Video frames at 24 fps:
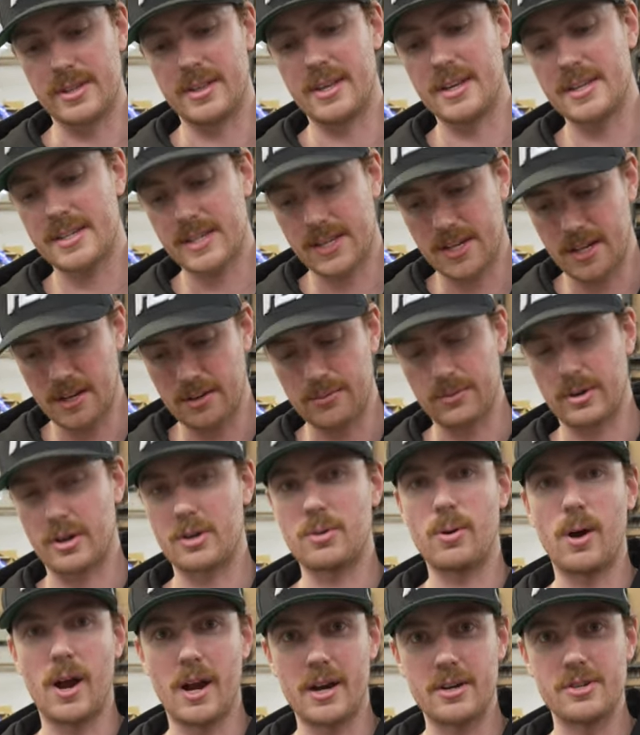This kit
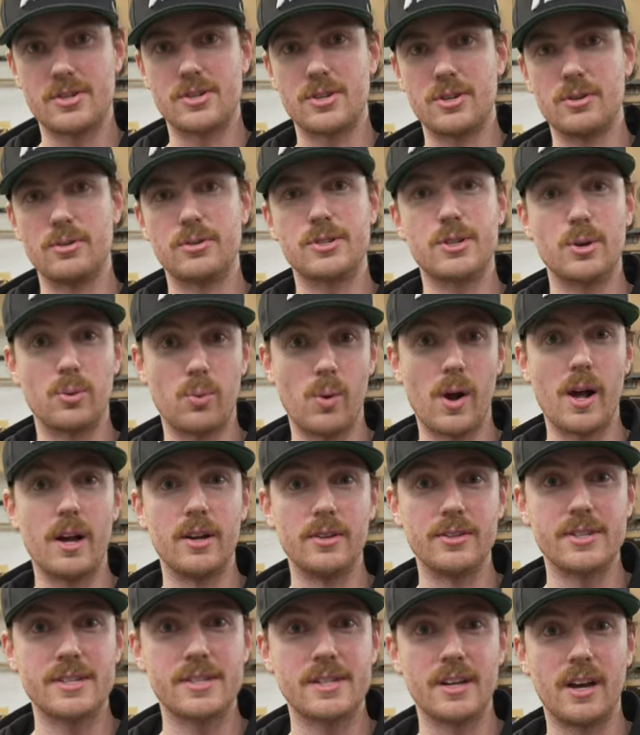requires you to
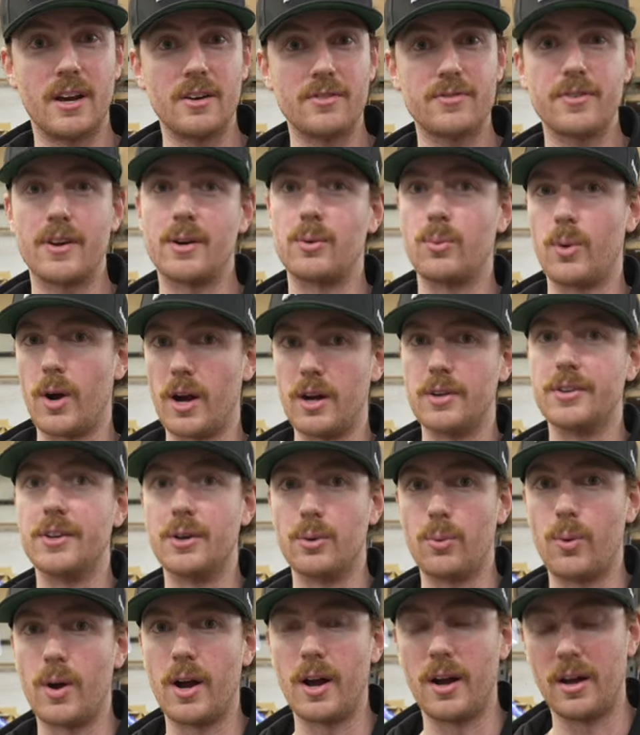weld stuff and weld
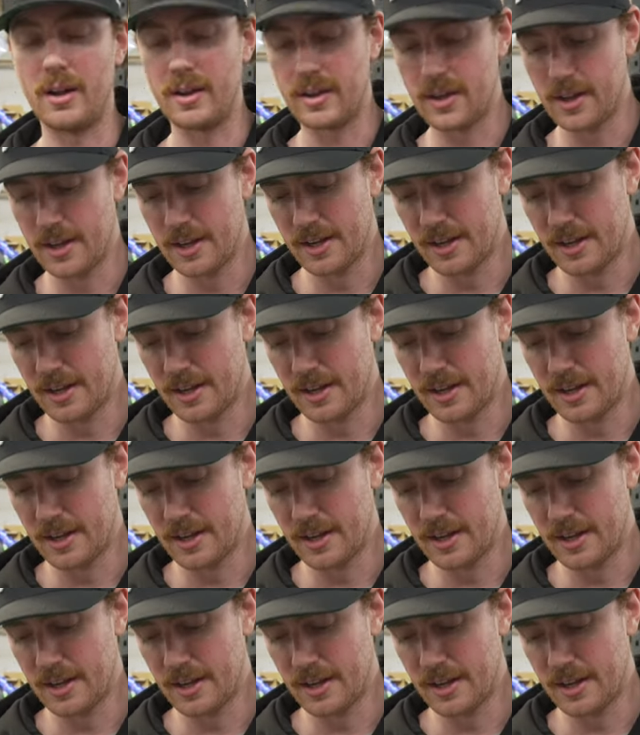it well,